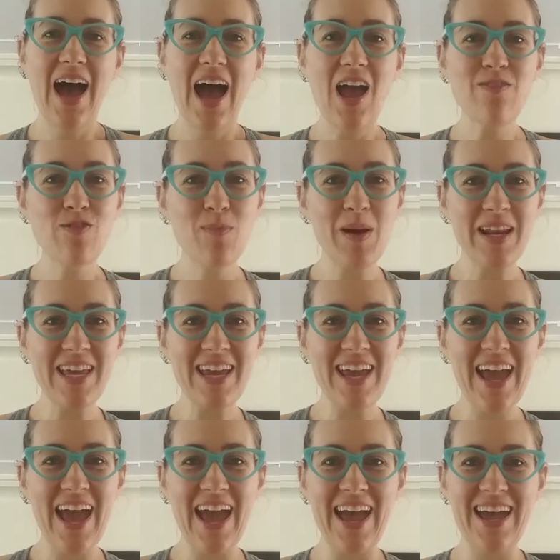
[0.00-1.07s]
Hi
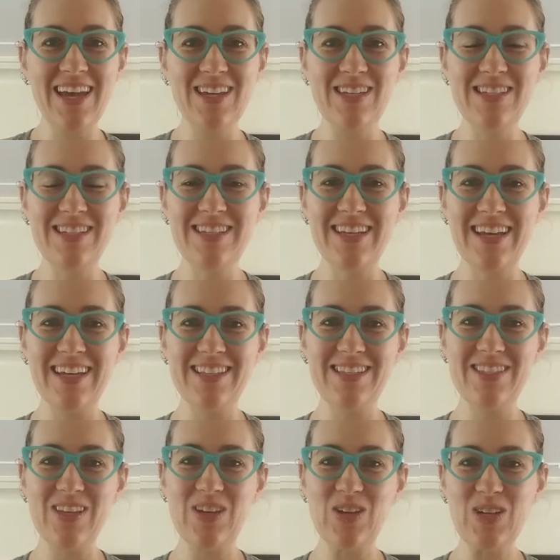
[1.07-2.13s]
everybody, and
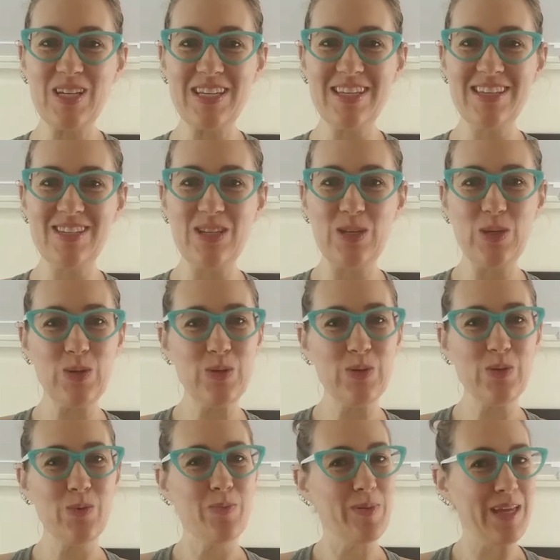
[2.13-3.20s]
it's good
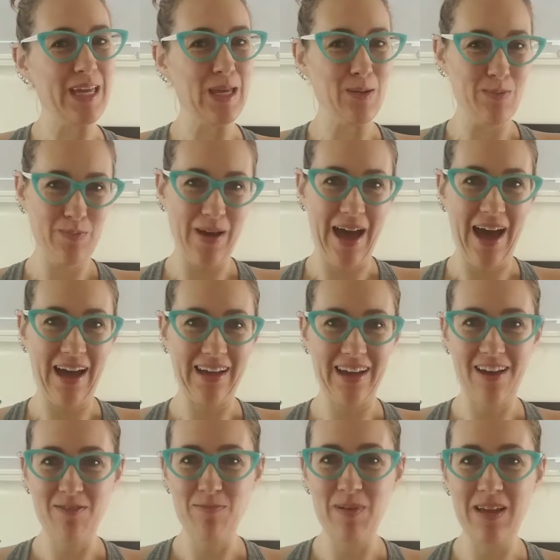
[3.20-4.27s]
to be back.
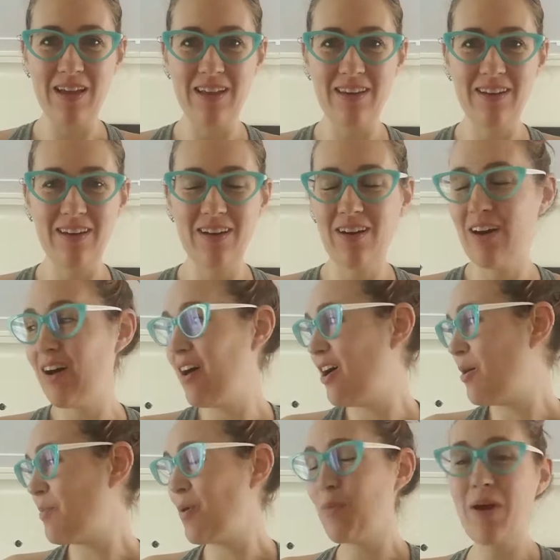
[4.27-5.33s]
I've been
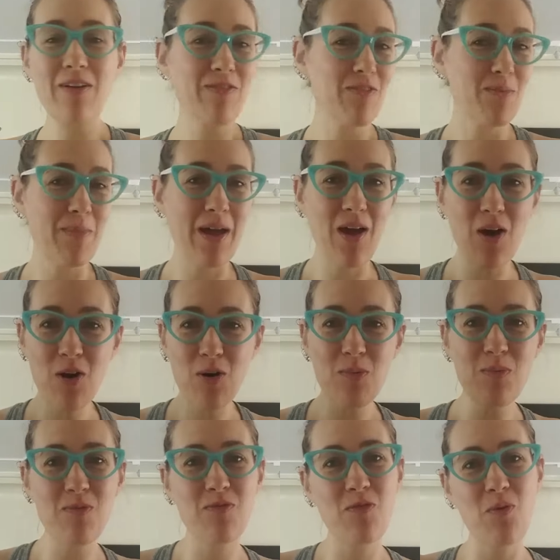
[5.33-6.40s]
um, away from my
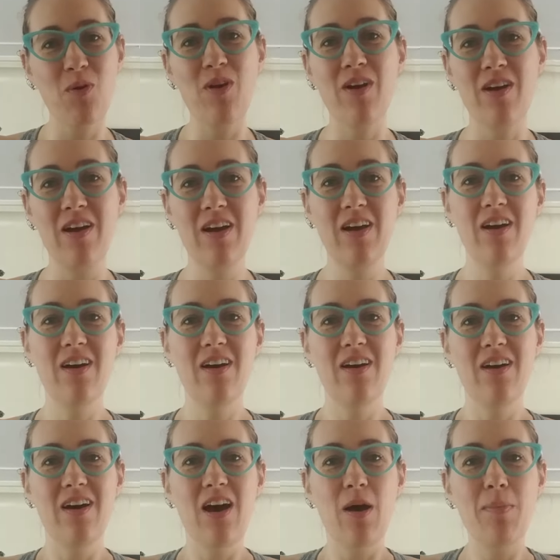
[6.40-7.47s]
home for
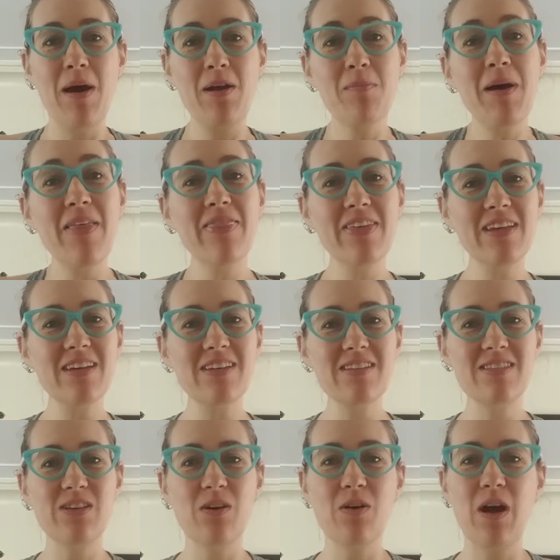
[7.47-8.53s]
about a month,
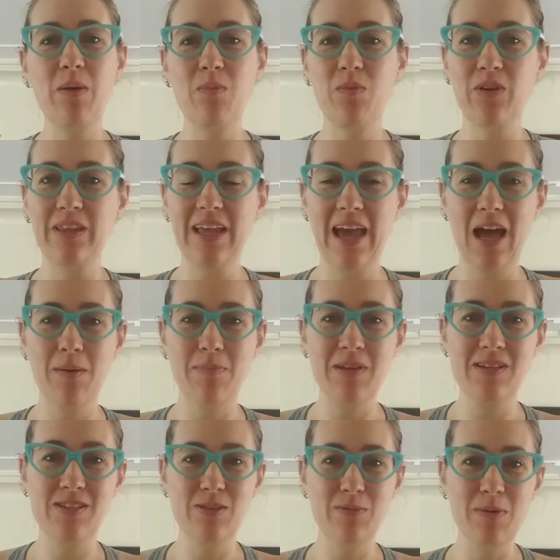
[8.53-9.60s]
so I'm really
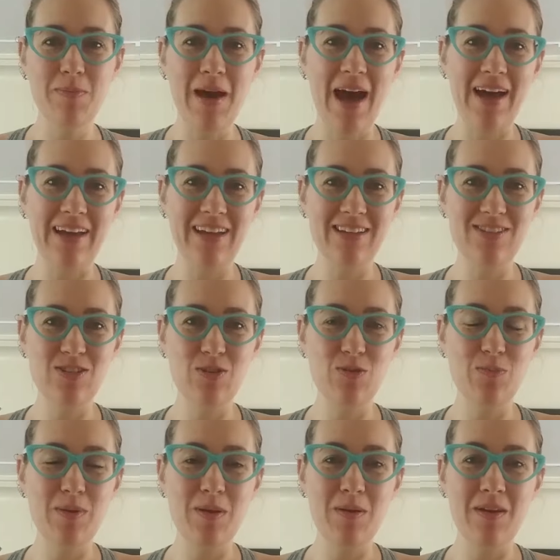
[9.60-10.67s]
happy to be back and
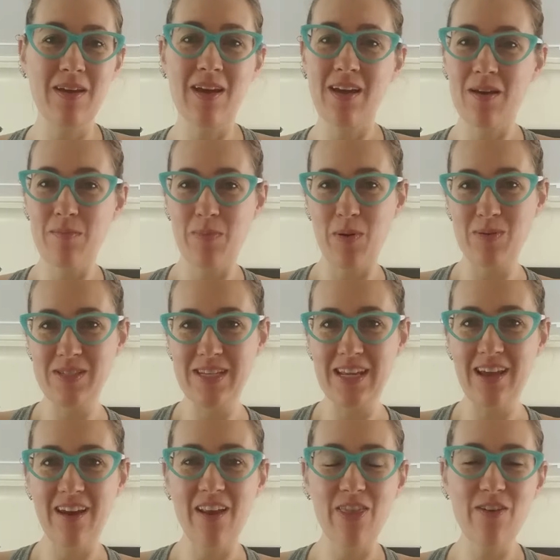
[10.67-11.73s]
to be
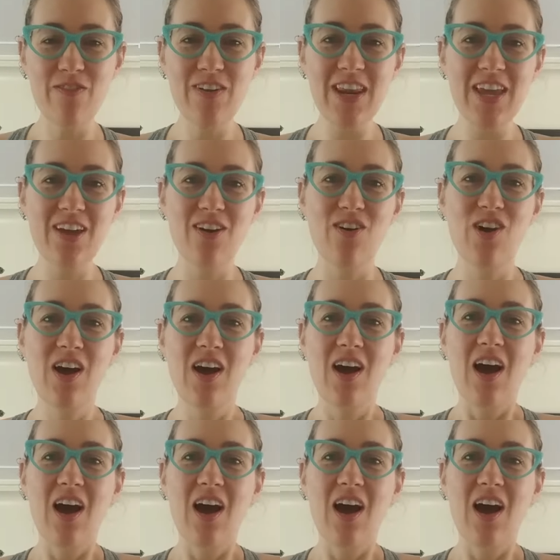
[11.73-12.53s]
posting another video.